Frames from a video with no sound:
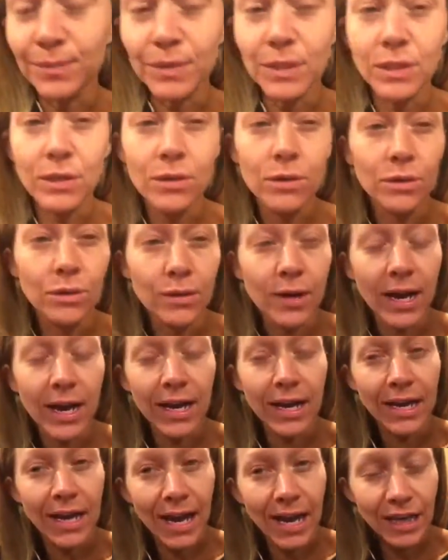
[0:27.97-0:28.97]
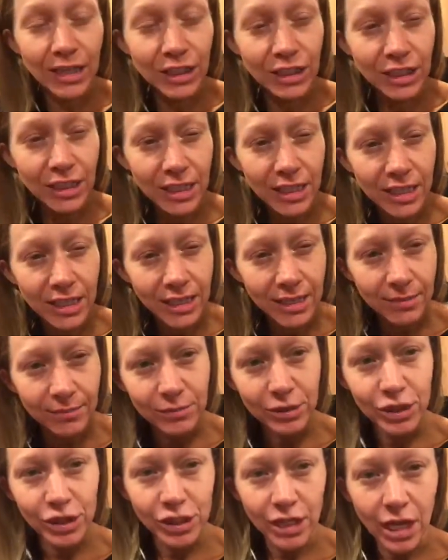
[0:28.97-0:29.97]
So I actually think
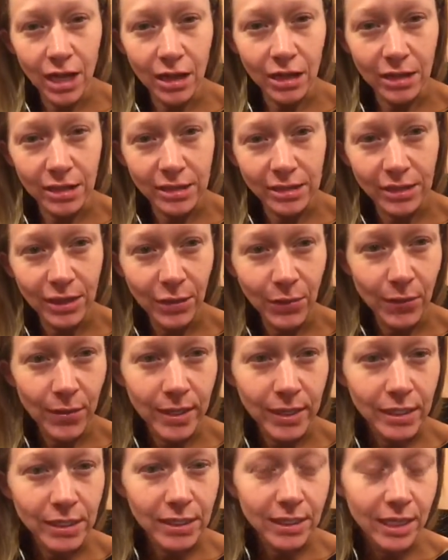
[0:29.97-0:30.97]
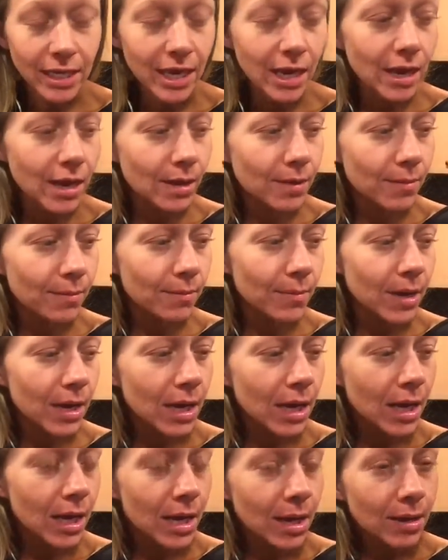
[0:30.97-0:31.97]
Michelle is going to come
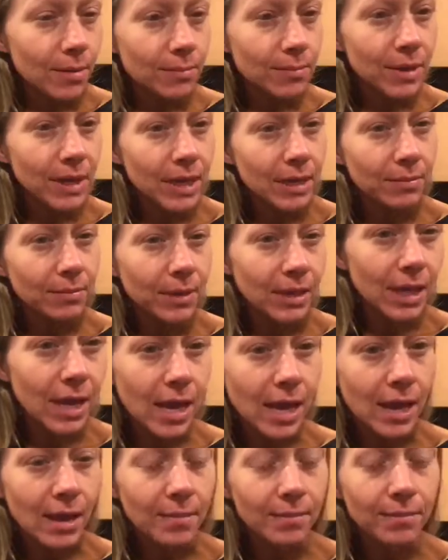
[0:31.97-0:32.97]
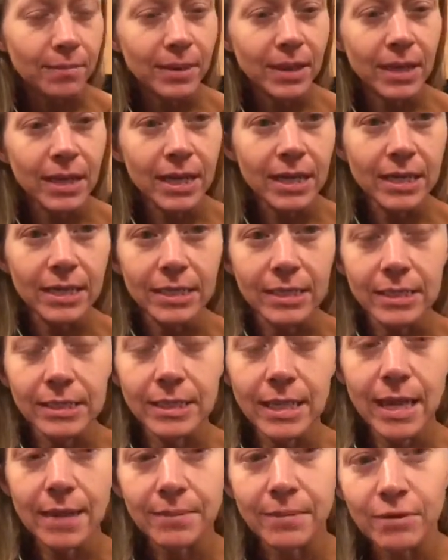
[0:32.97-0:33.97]
pick me up because
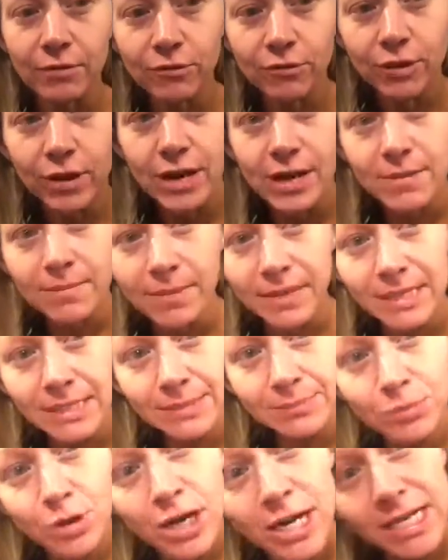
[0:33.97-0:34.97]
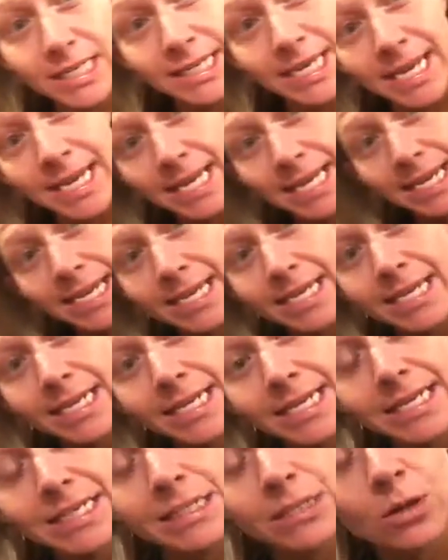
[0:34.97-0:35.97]
I'm afraid my spray tan
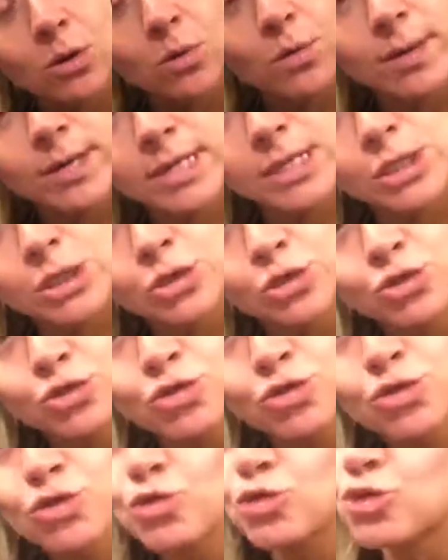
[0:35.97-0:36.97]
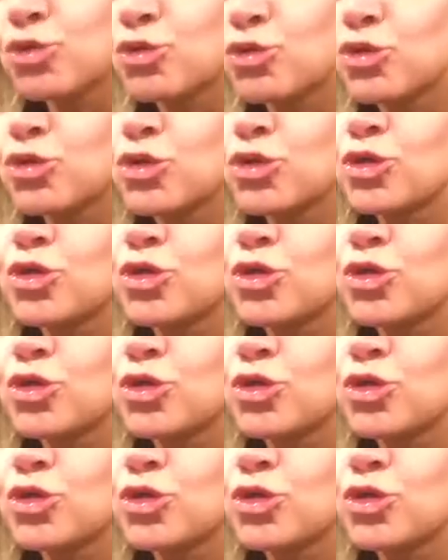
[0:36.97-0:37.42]
is going to